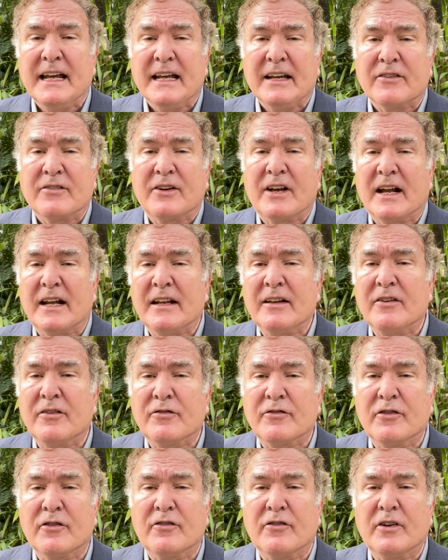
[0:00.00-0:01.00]
is getting
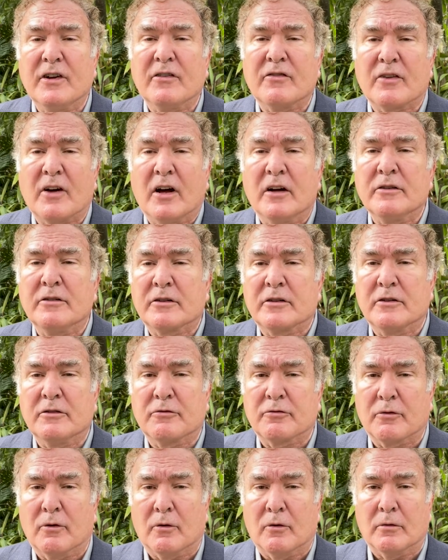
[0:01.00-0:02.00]
this disease under
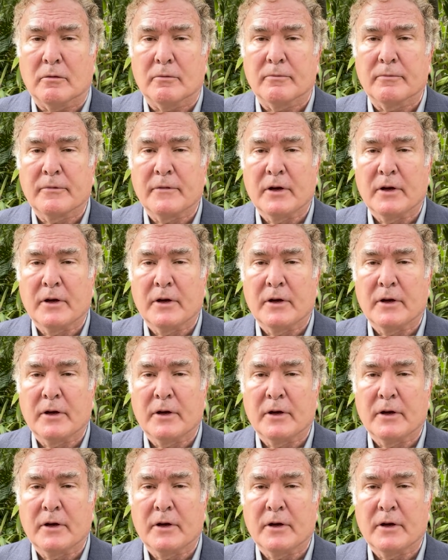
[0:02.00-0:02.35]
control.